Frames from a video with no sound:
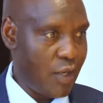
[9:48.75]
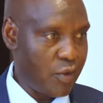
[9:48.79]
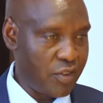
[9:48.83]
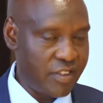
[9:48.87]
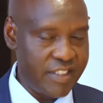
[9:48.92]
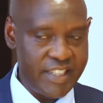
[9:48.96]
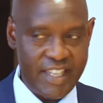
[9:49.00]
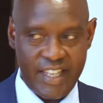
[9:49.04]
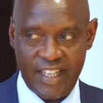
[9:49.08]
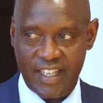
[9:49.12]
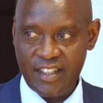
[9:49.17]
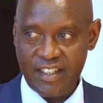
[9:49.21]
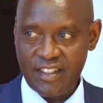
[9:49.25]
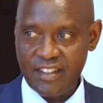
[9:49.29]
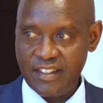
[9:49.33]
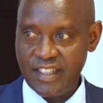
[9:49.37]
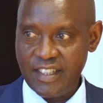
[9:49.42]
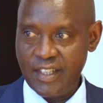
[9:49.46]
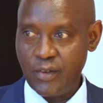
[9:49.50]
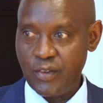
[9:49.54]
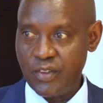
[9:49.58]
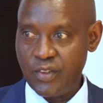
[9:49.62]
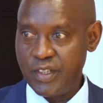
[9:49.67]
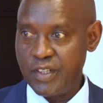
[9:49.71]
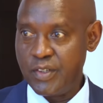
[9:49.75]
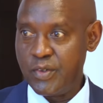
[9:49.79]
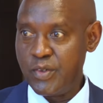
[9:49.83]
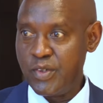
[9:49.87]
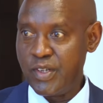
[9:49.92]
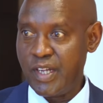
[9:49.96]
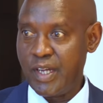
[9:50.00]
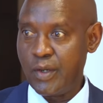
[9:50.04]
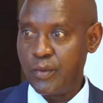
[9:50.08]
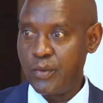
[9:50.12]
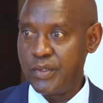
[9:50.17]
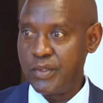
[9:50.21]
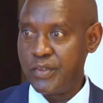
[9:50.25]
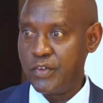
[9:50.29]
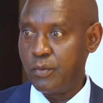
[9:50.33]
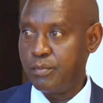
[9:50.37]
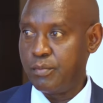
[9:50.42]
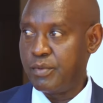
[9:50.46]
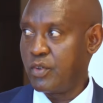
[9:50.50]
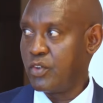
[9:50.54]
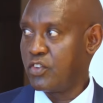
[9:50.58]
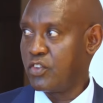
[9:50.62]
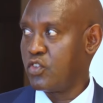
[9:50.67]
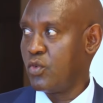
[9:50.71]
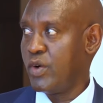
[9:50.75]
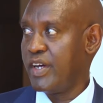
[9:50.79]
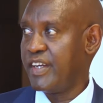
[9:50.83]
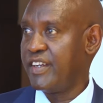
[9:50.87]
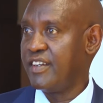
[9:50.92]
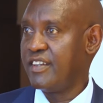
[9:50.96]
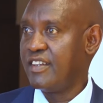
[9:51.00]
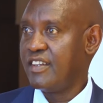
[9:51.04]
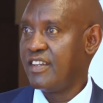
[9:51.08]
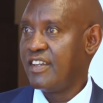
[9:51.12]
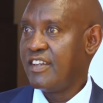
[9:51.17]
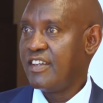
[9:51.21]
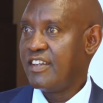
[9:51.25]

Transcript: out there, they're already doing a good job because one,